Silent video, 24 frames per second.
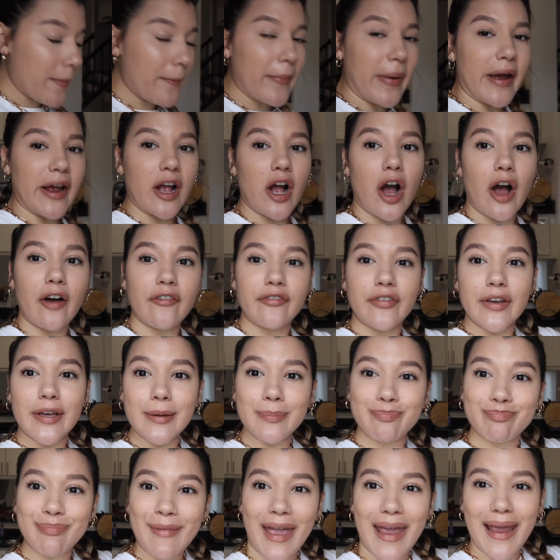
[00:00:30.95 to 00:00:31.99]
my coffee
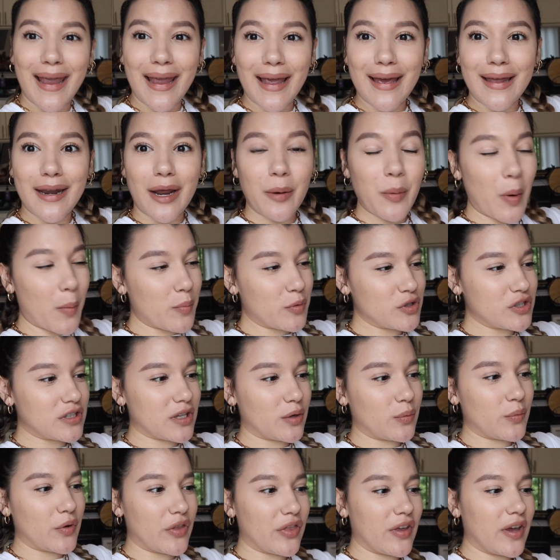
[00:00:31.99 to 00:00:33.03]
and I'm almost
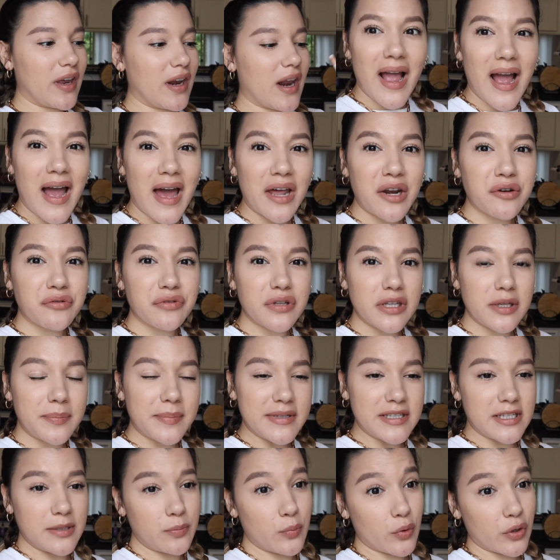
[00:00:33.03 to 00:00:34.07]
done with it. I had a really
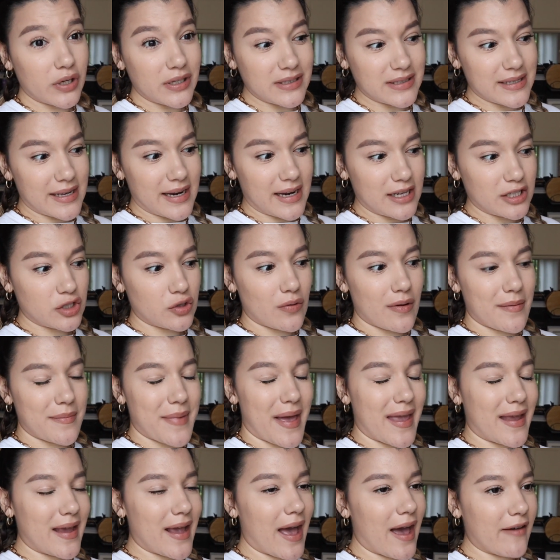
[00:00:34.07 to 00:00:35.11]
busy morning today, so I'm
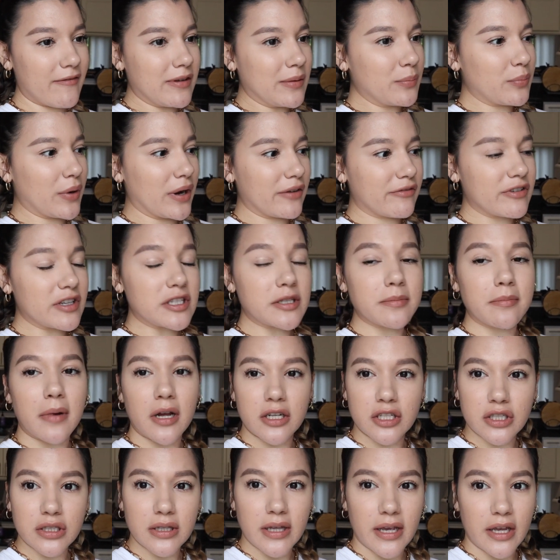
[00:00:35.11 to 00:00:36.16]
having breakfast
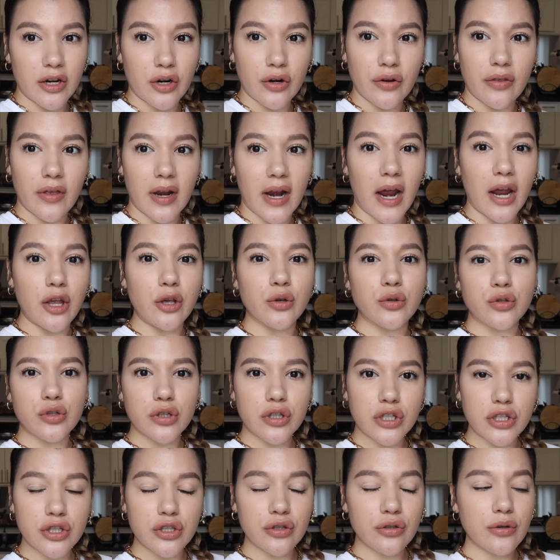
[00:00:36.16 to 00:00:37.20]
much later than I
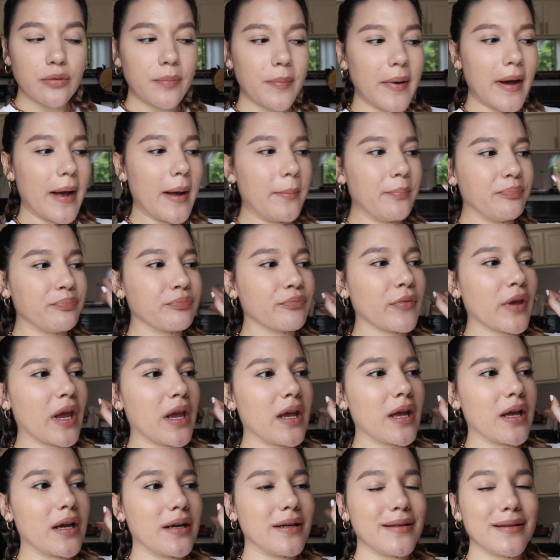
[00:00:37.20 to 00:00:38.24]
usually do, but
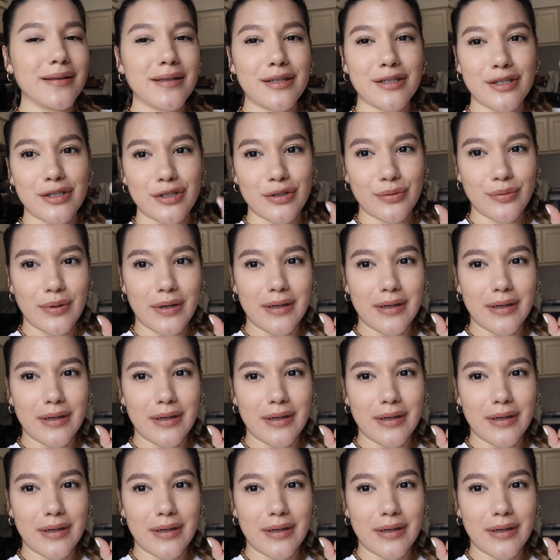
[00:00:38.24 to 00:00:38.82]
let's do